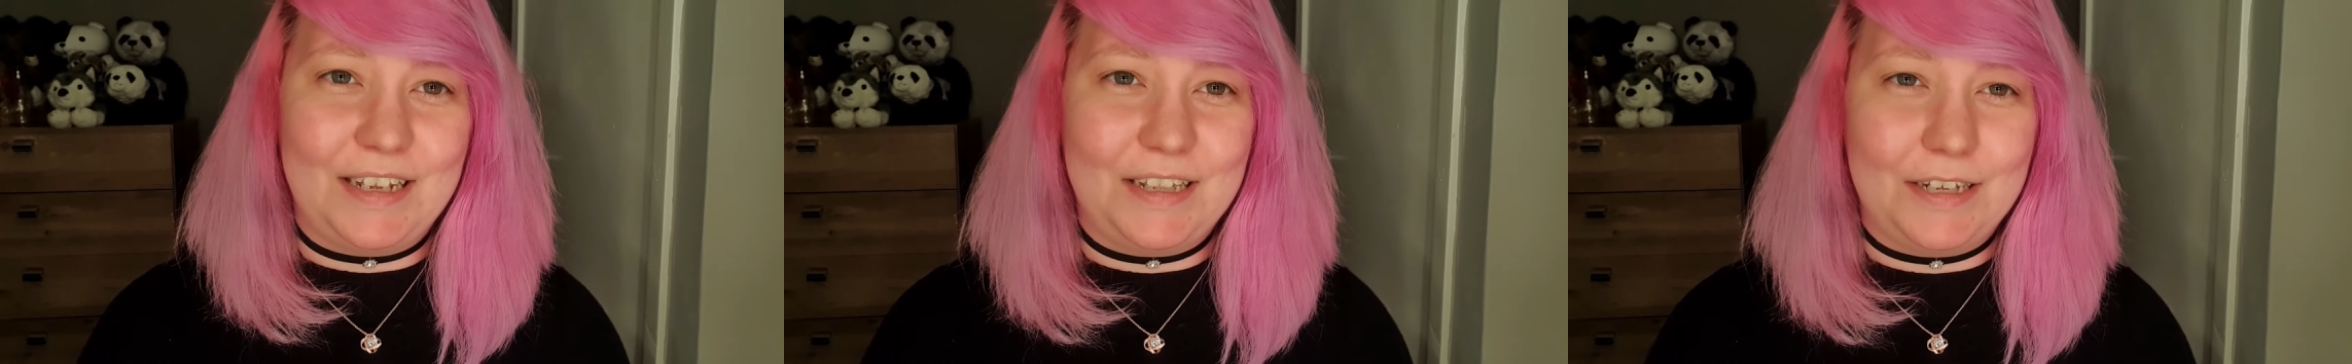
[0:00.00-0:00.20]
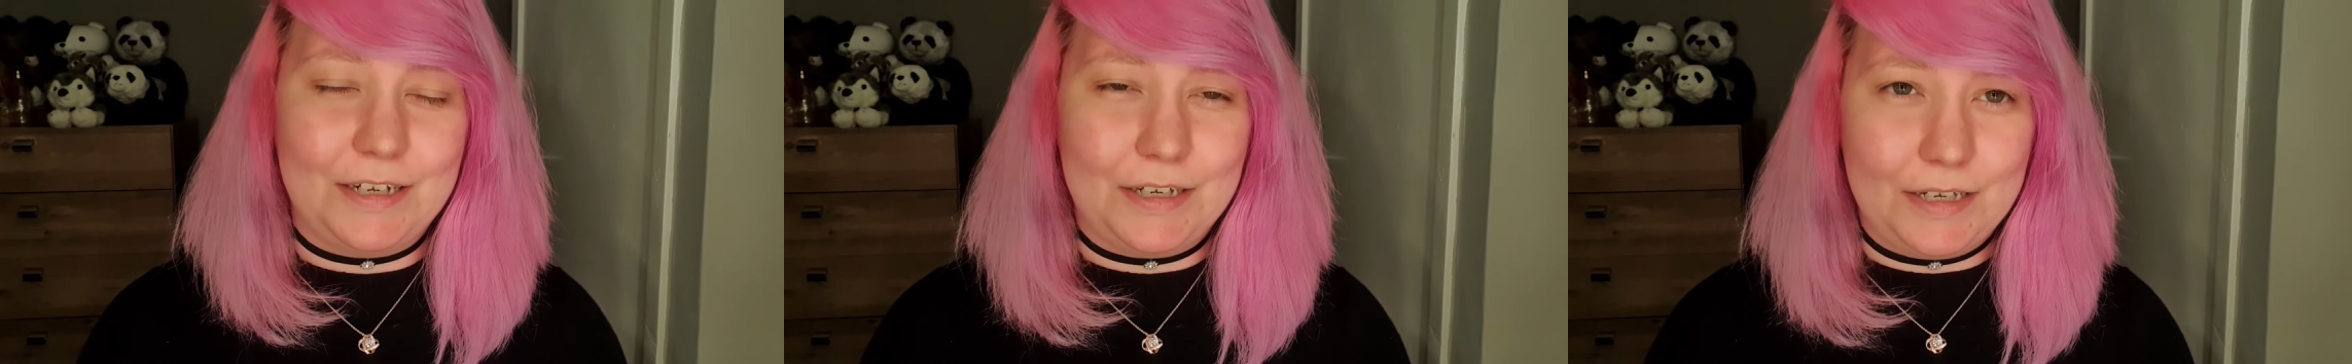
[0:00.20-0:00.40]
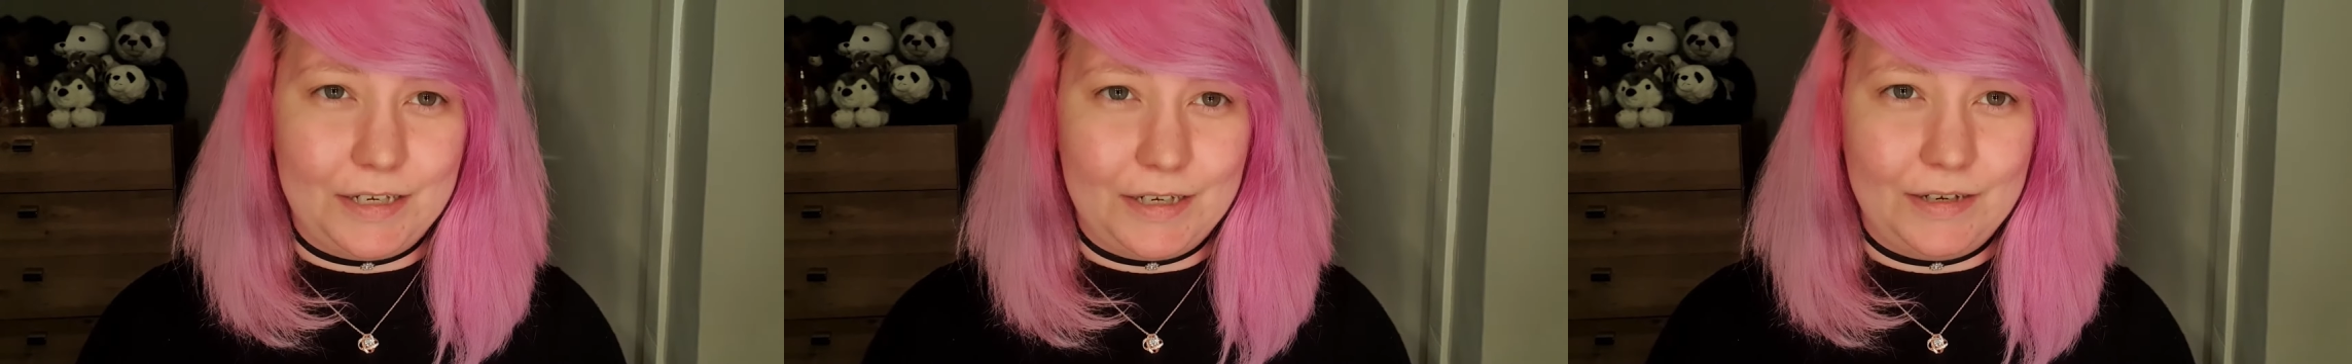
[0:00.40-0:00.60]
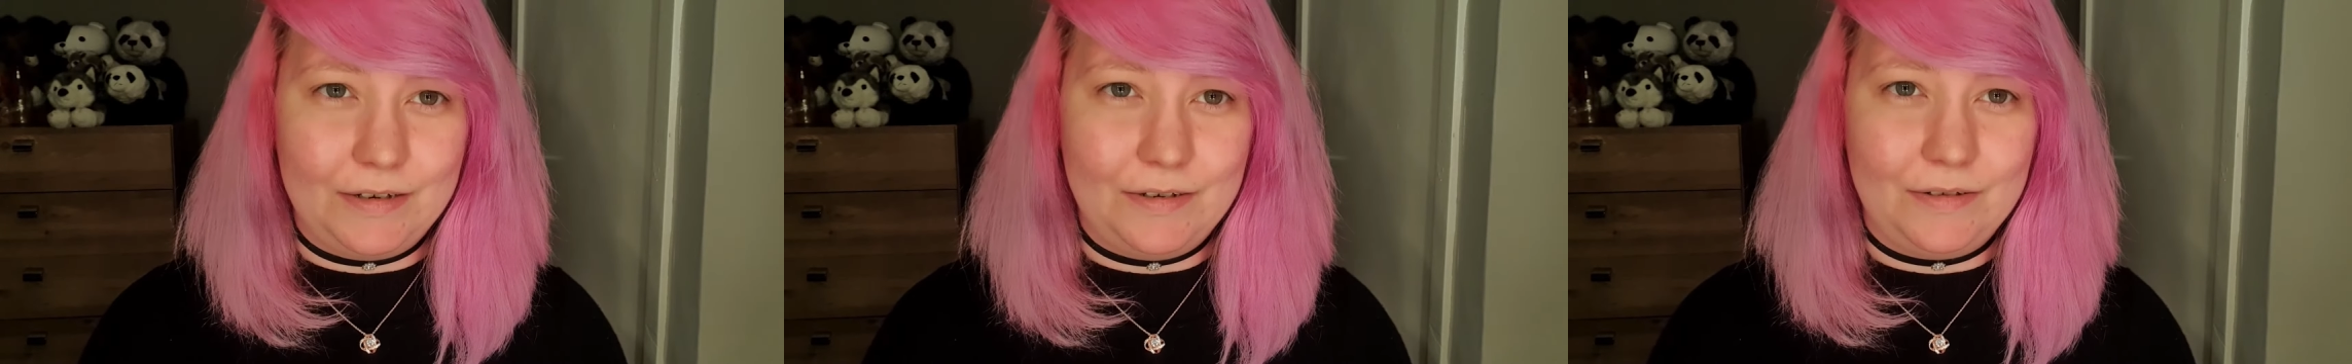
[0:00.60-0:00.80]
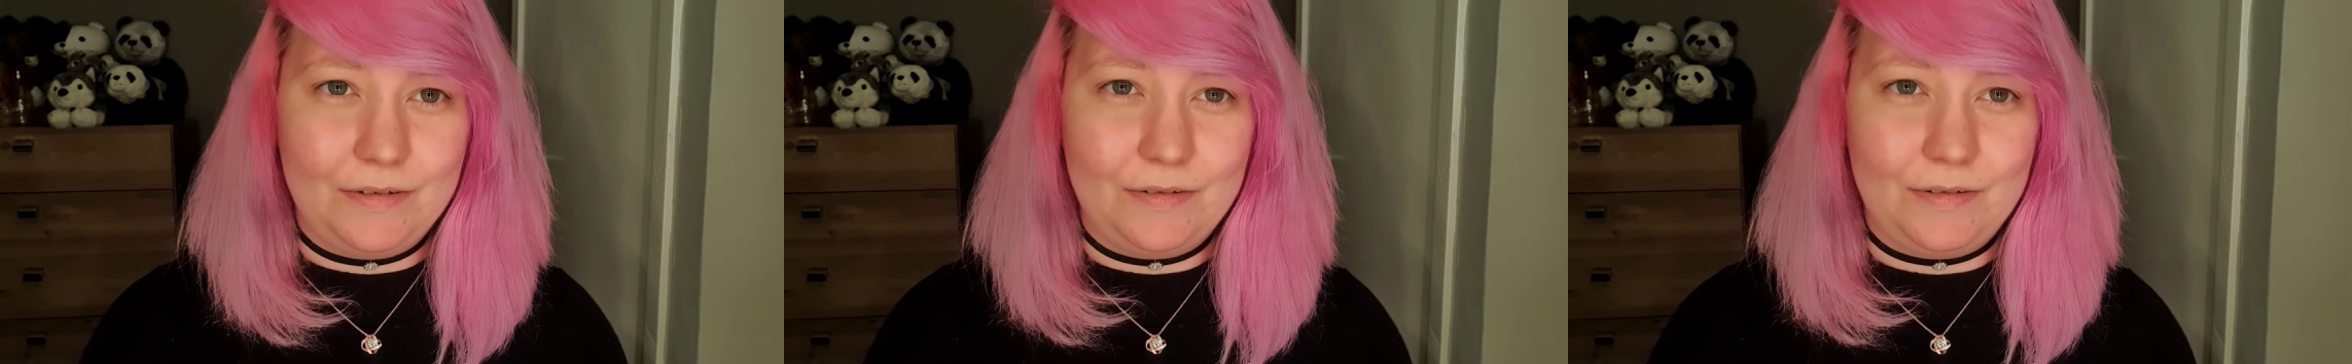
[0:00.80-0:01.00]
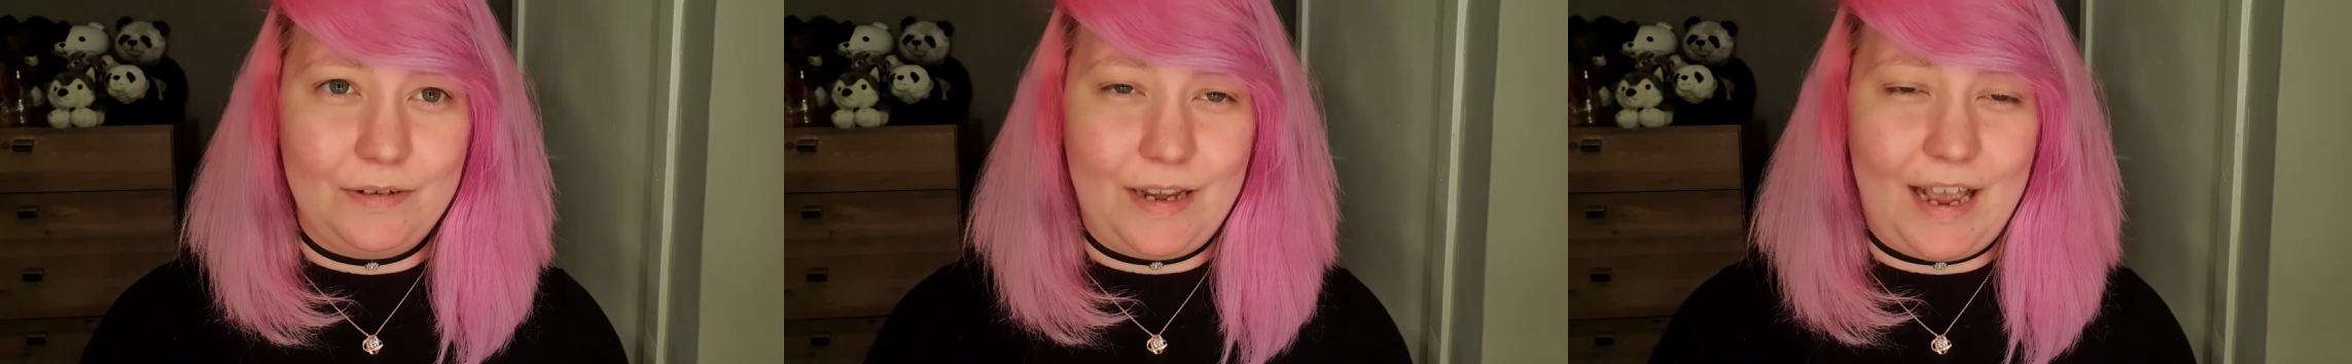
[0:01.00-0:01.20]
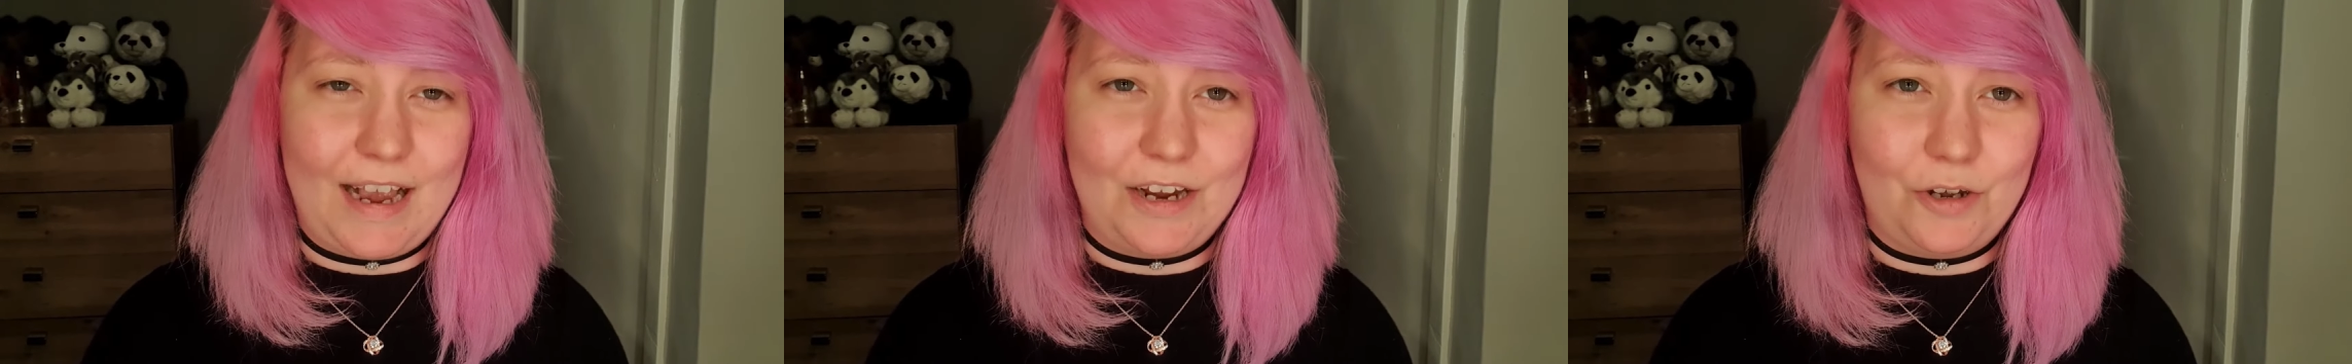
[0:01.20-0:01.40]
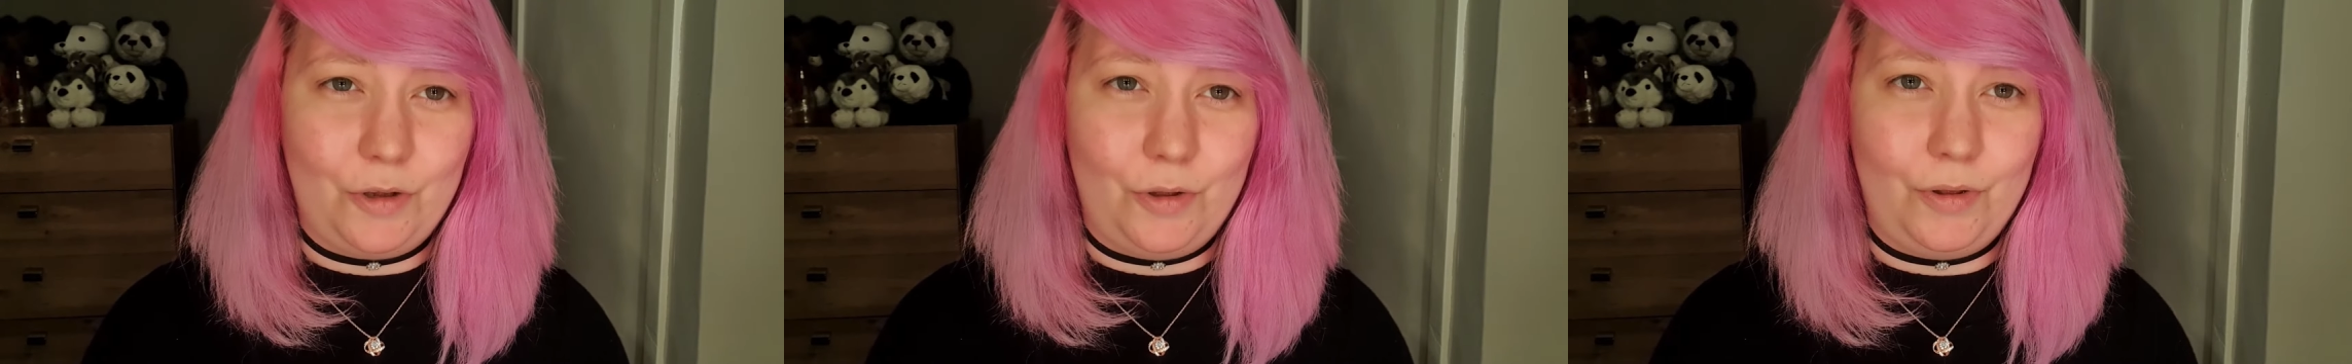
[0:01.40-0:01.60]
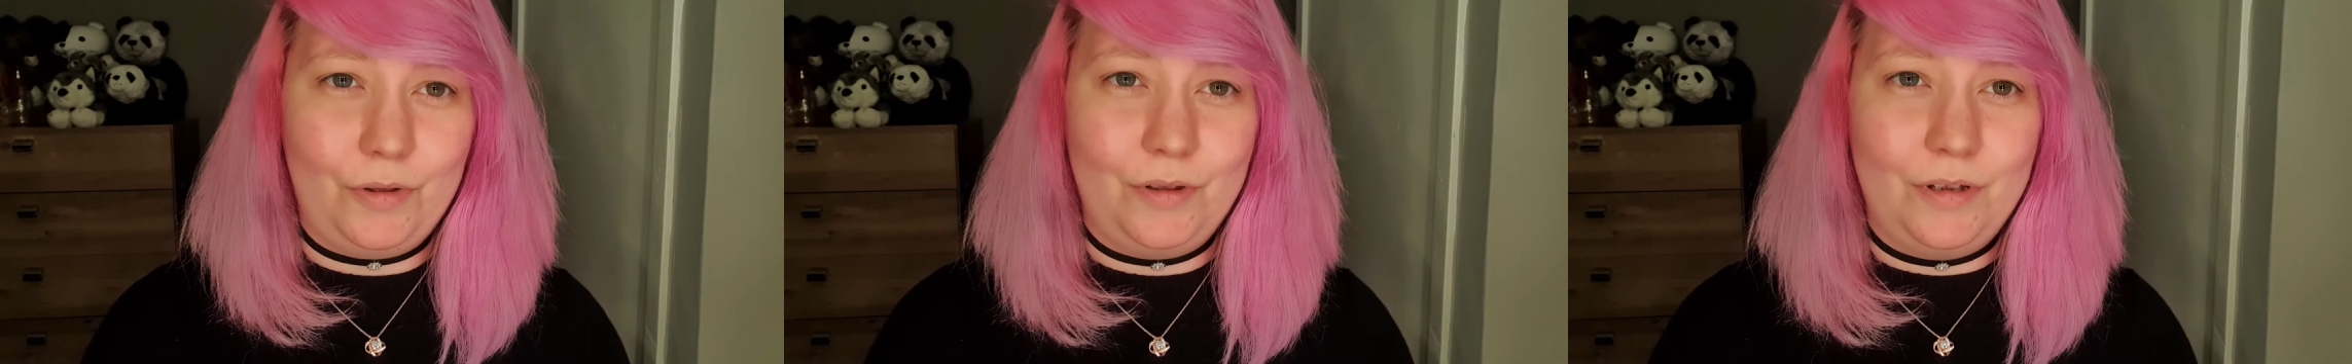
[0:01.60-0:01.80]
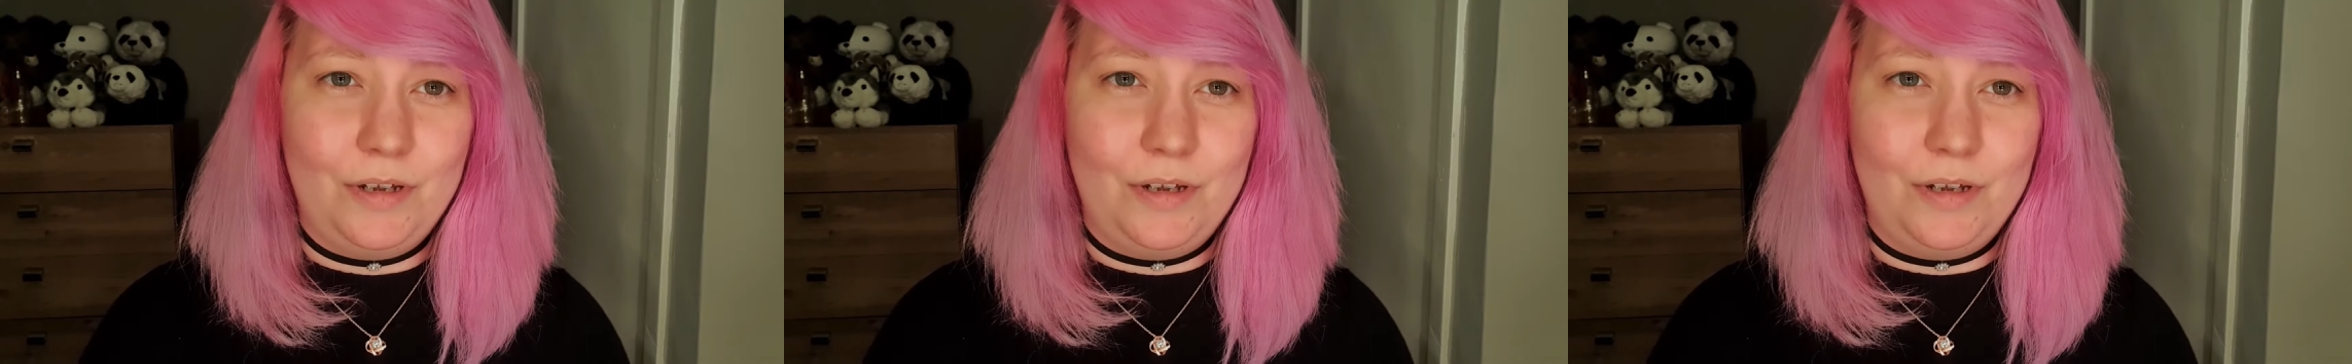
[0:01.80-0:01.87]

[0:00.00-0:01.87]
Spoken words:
this angle.